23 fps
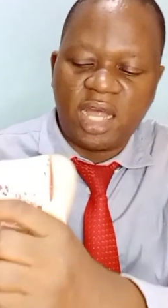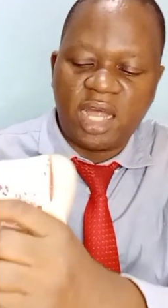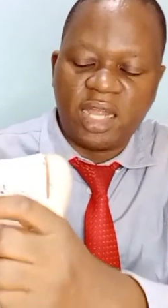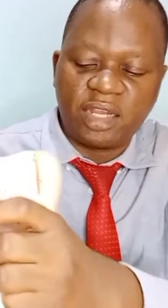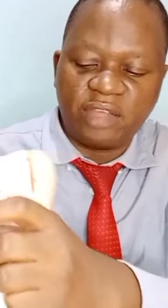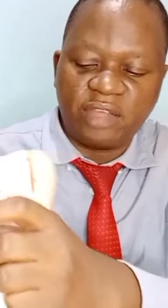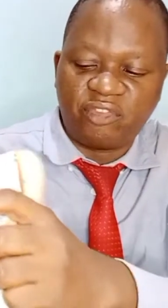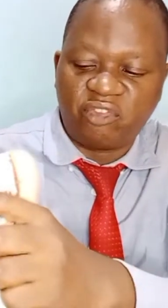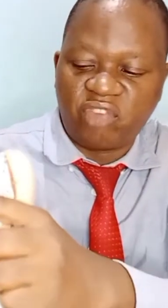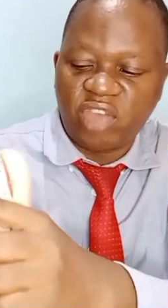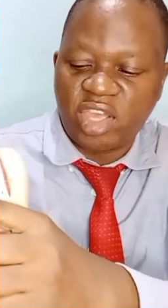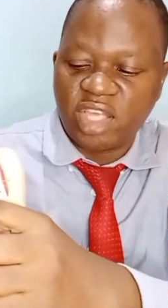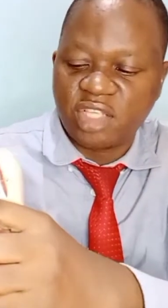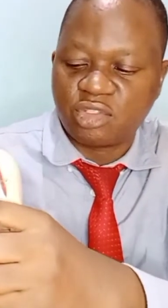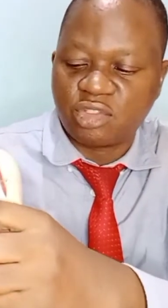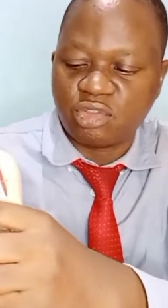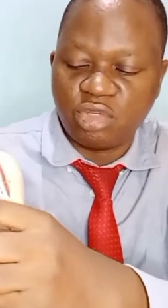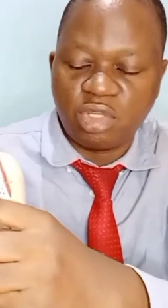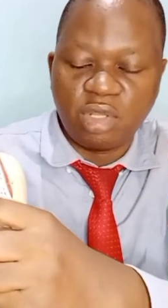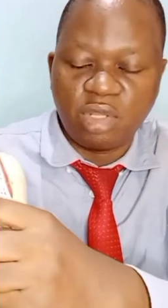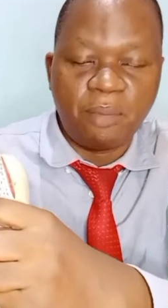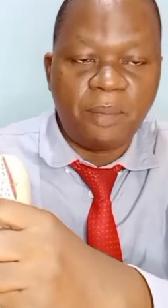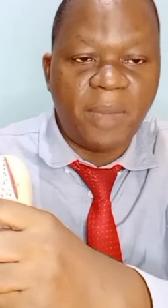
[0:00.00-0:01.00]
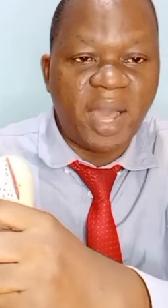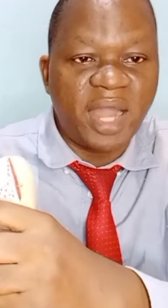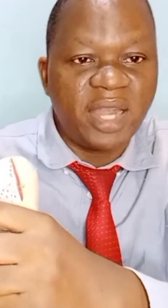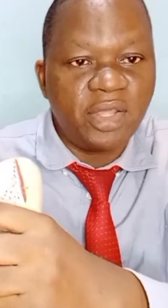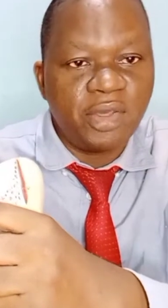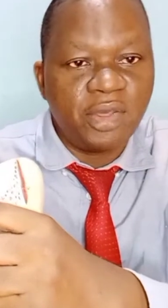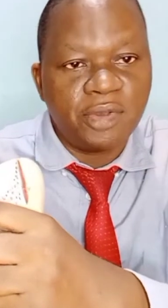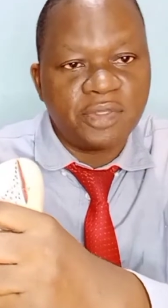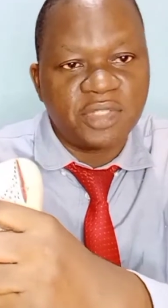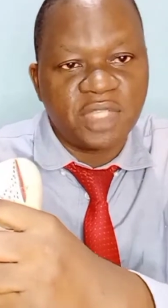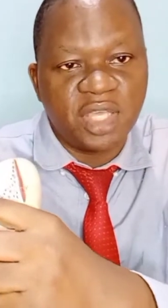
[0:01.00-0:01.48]
refers to the
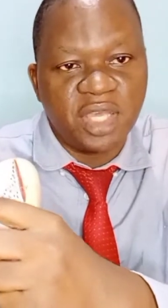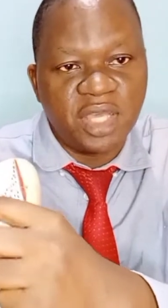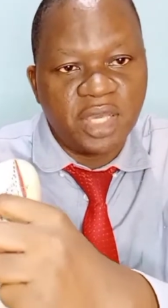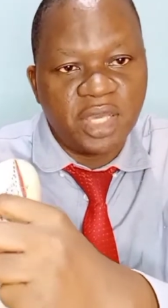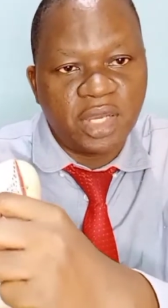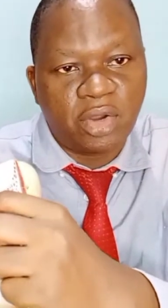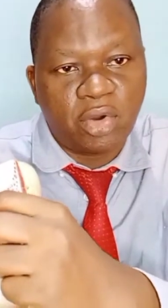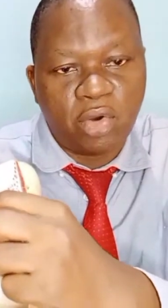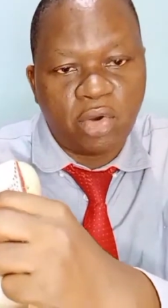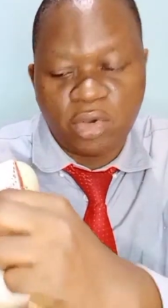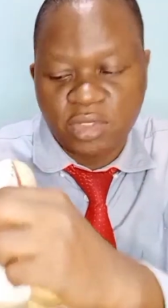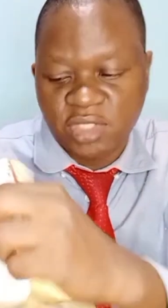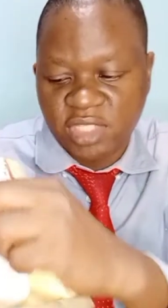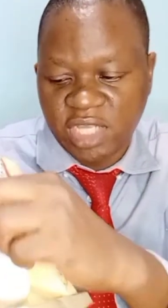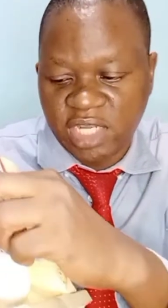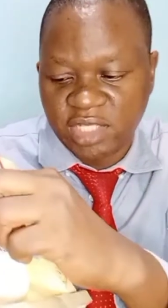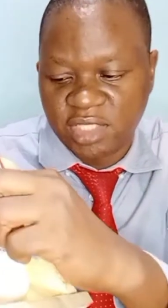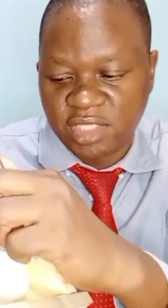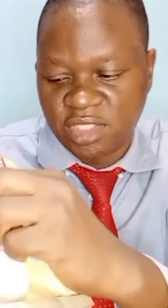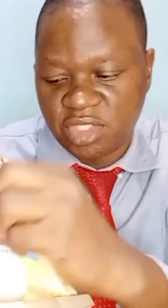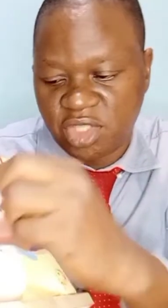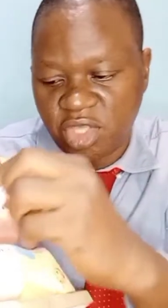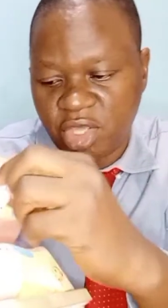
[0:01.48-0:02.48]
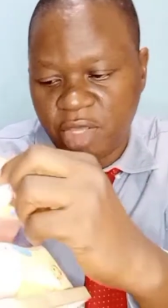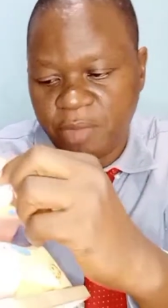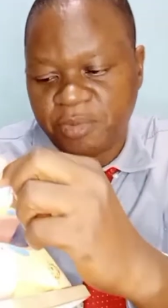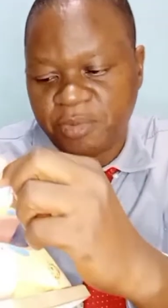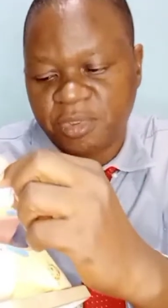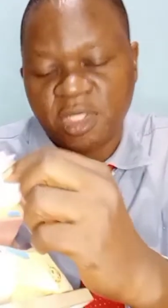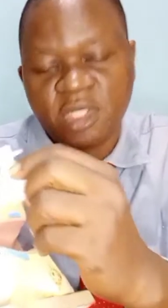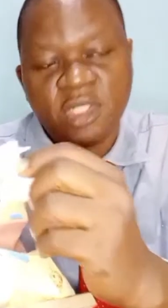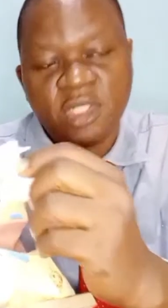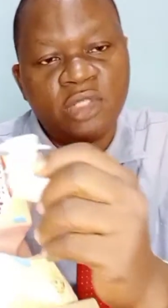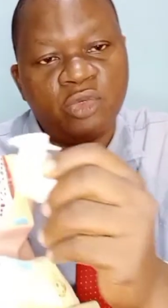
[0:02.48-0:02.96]
malleus, the incus, and the
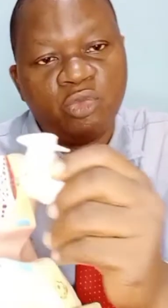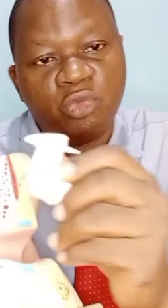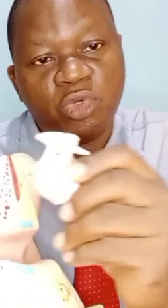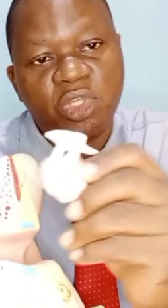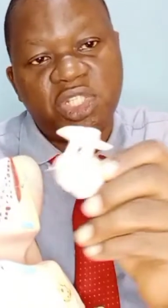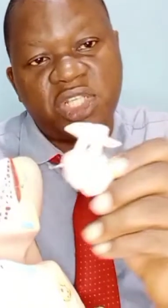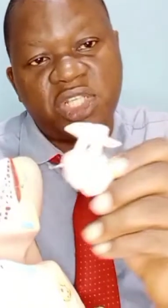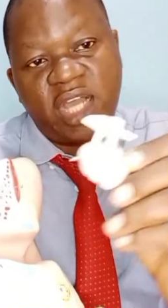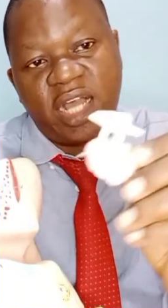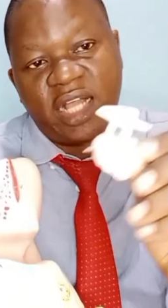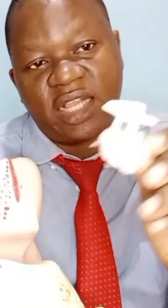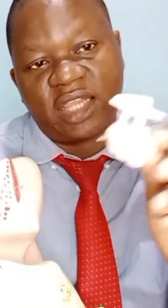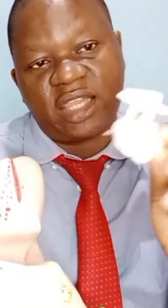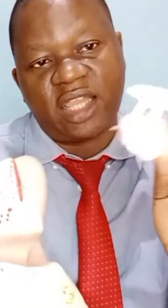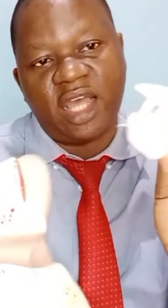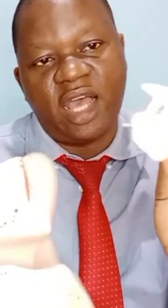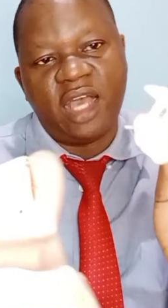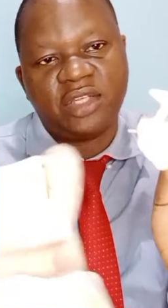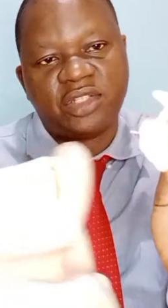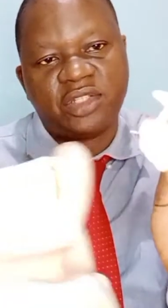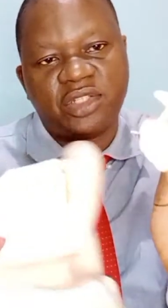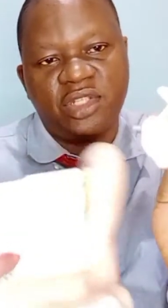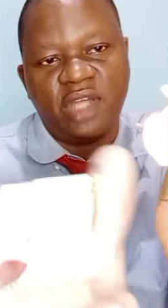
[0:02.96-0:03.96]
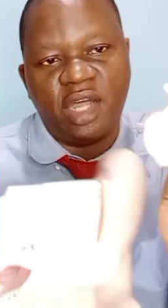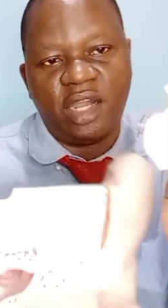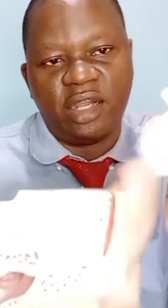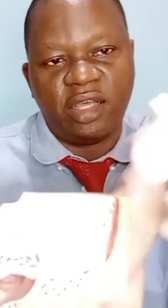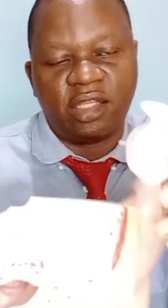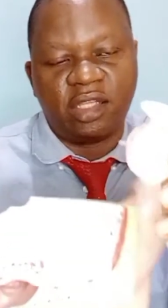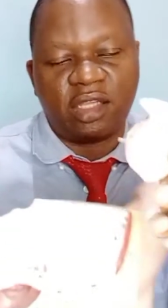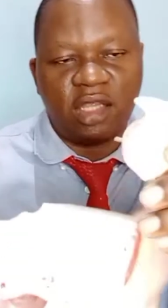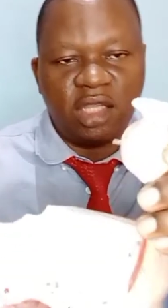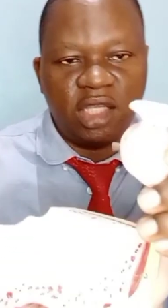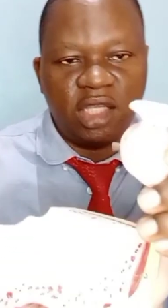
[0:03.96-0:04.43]
stapes, which are attached
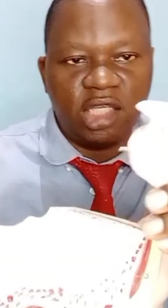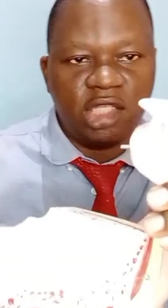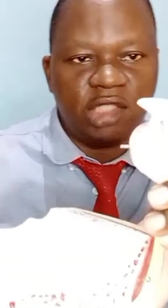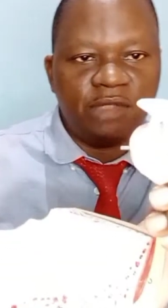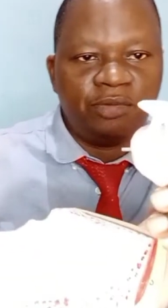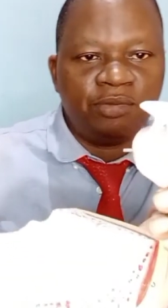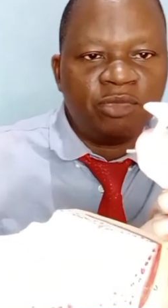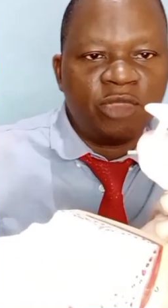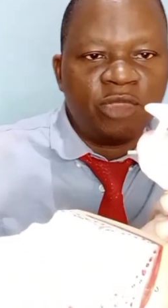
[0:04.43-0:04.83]
directly